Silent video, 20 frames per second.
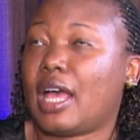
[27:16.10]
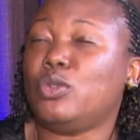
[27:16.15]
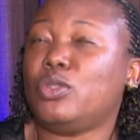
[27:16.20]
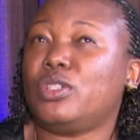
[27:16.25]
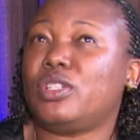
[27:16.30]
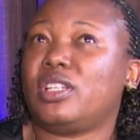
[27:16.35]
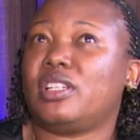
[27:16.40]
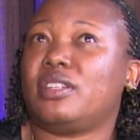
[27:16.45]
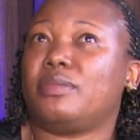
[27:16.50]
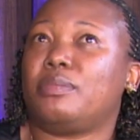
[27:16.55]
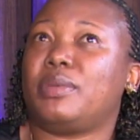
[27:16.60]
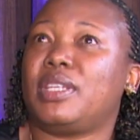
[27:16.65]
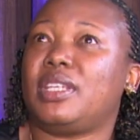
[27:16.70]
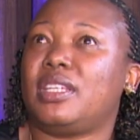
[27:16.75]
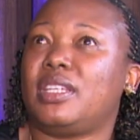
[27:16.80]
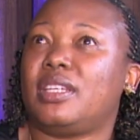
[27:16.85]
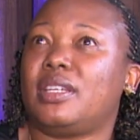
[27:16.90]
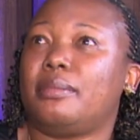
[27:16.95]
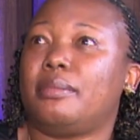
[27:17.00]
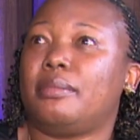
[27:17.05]
I wouldn't
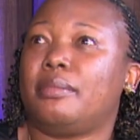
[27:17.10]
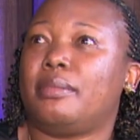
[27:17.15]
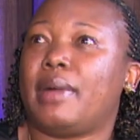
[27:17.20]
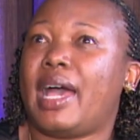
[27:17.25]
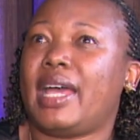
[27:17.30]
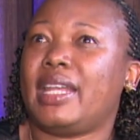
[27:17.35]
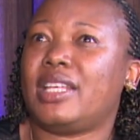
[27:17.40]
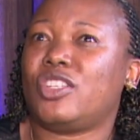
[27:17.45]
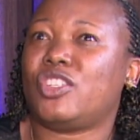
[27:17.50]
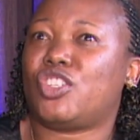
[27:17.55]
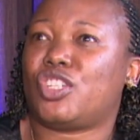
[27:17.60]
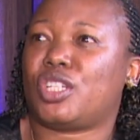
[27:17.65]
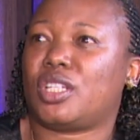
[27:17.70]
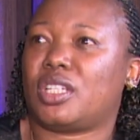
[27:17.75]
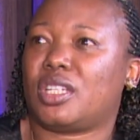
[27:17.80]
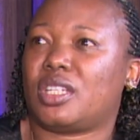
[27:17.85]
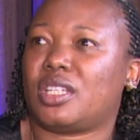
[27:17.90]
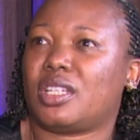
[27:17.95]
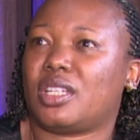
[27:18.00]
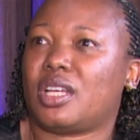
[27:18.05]
be
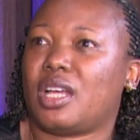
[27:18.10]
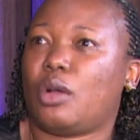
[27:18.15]
managing.